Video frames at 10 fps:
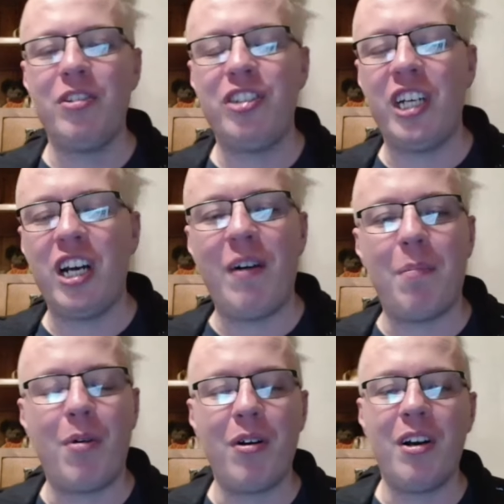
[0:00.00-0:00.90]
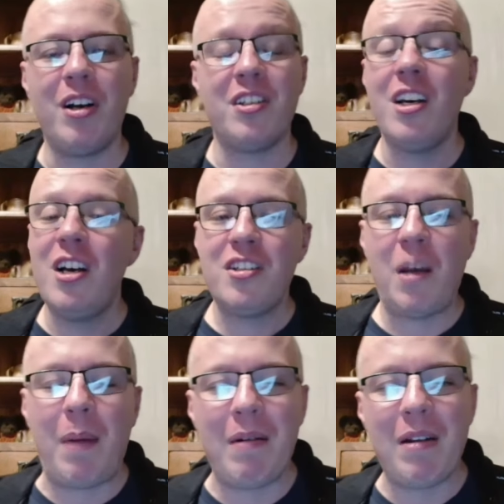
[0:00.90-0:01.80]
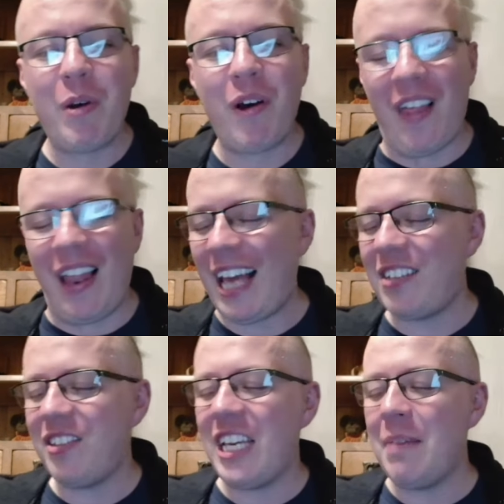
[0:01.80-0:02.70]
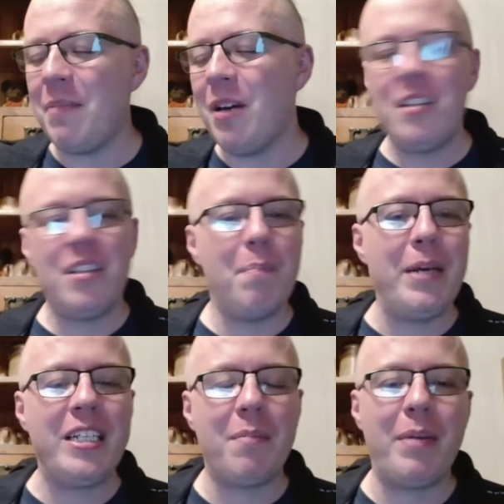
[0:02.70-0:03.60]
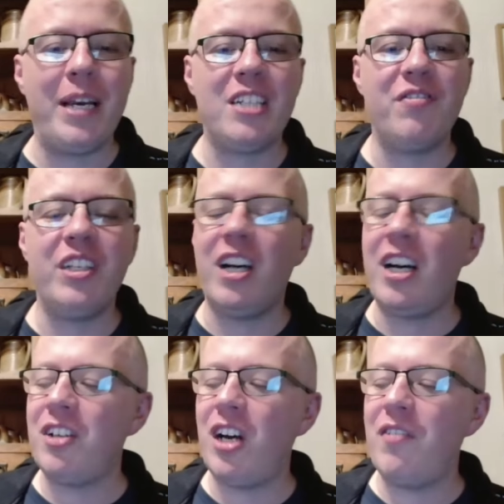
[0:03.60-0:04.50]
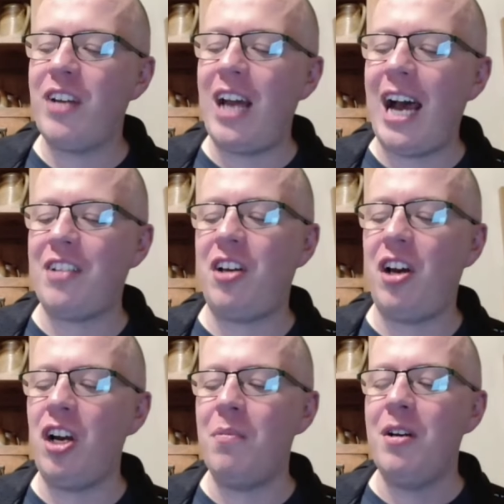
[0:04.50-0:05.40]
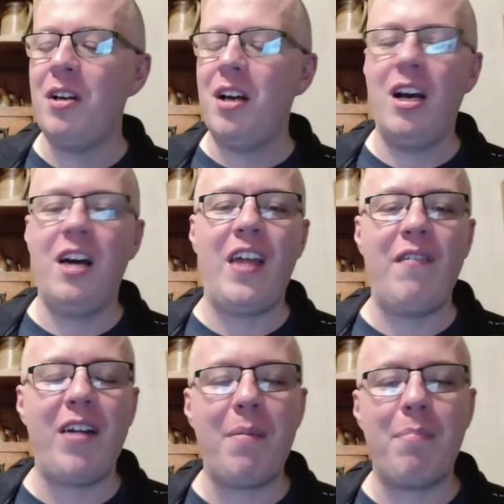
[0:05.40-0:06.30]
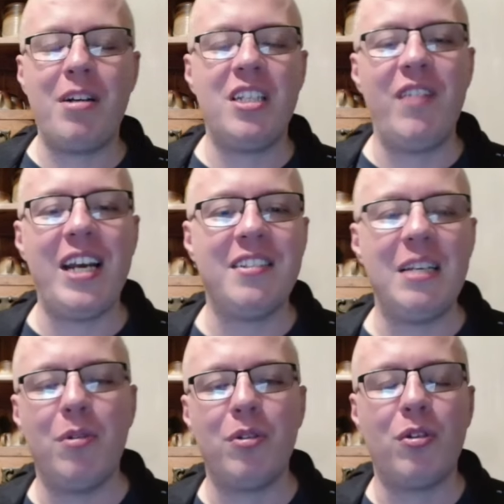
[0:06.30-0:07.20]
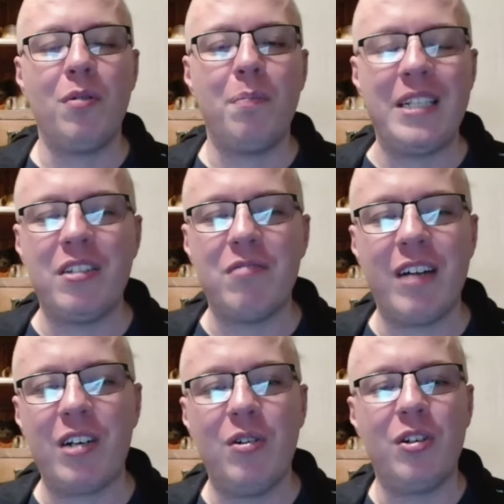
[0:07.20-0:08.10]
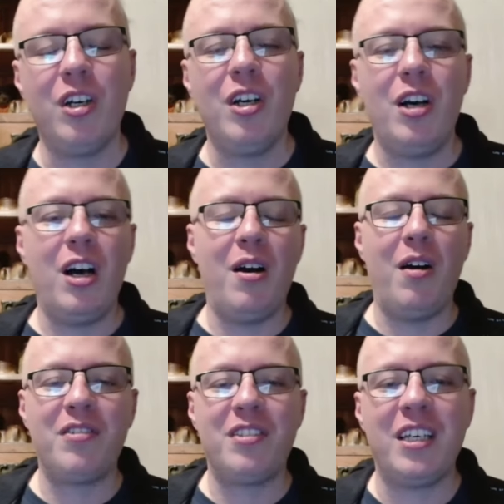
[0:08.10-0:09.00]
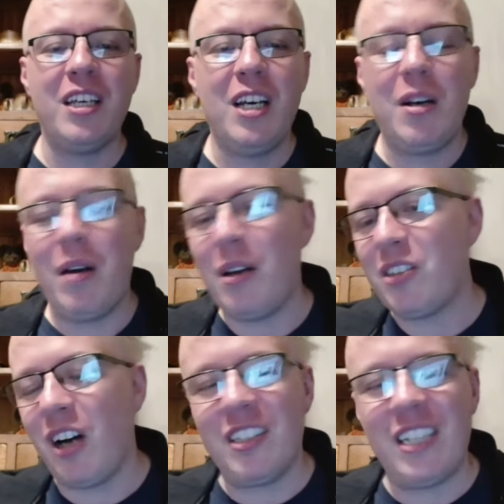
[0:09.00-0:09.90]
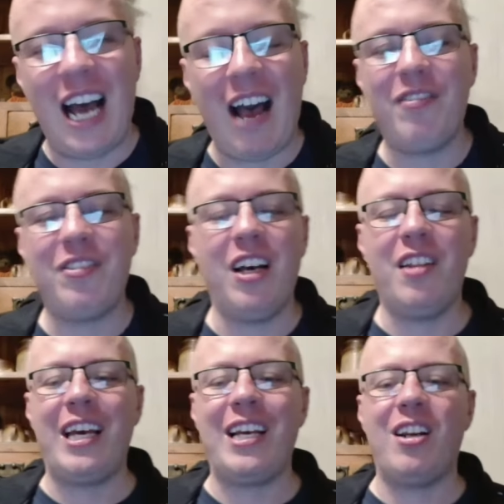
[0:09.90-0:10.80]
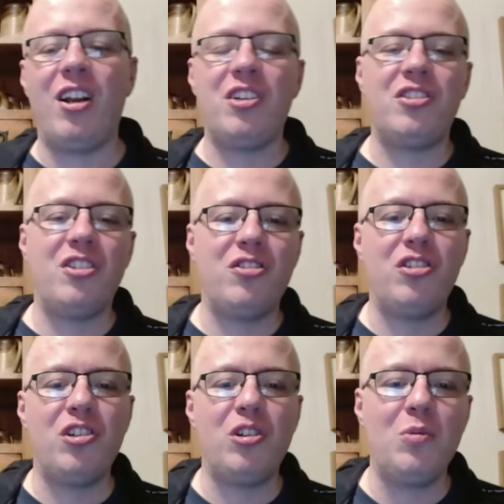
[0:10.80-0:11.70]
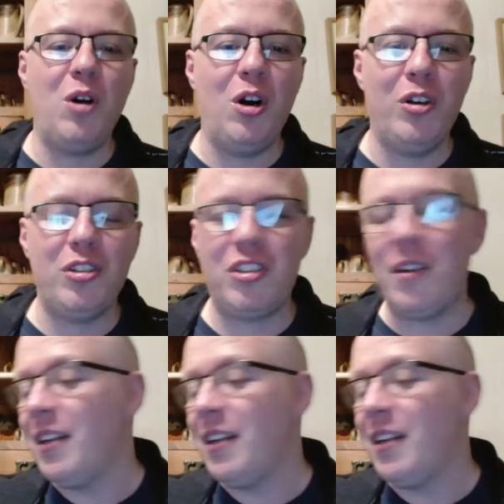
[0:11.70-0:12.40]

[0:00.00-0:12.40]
Gio Van Bronckhorst. So apparently we are the last team to beat PSV Eindhoven at home. Uh, their very impressive 18 month unbeaten record uh, obviously uh, started after they lost to us.